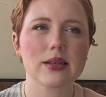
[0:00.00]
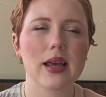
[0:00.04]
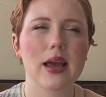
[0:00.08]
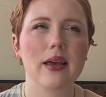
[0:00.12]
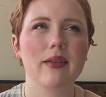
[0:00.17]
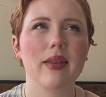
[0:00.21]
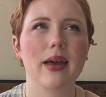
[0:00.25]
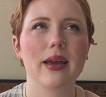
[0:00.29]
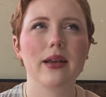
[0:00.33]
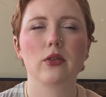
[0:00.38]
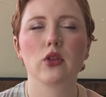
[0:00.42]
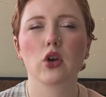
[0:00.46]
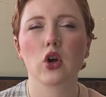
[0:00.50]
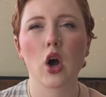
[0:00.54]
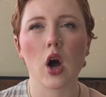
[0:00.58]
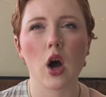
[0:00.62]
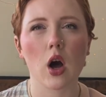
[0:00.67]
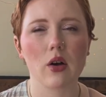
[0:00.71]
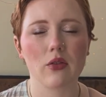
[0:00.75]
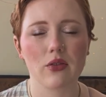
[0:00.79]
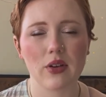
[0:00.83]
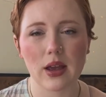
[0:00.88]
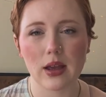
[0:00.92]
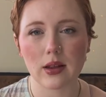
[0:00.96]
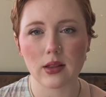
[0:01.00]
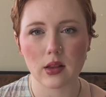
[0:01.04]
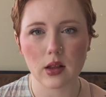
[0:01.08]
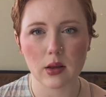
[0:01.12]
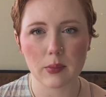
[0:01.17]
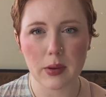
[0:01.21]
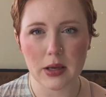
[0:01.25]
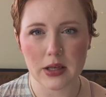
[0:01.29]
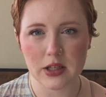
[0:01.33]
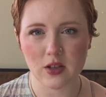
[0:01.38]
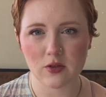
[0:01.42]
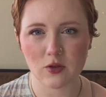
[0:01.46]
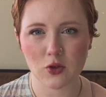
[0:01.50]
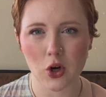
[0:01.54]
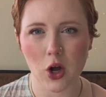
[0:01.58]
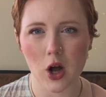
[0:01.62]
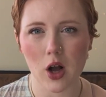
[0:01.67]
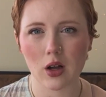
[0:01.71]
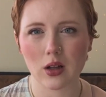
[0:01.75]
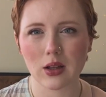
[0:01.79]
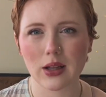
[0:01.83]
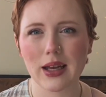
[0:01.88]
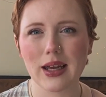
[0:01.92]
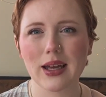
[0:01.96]
and the coffee and the piece of
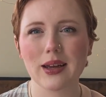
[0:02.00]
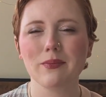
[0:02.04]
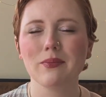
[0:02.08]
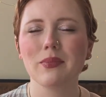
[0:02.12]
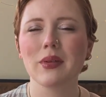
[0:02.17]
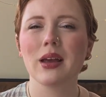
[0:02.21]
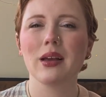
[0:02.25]
chocolate.